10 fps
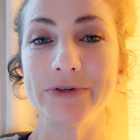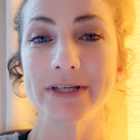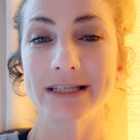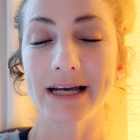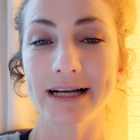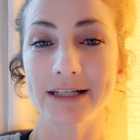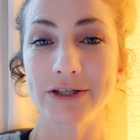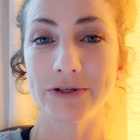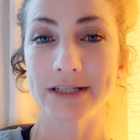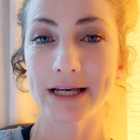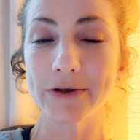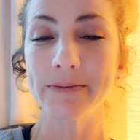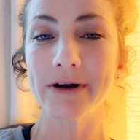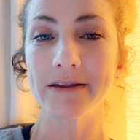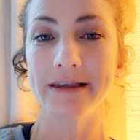decide to
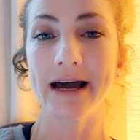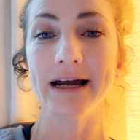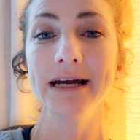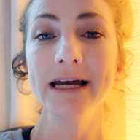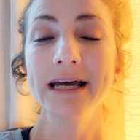celebrate that,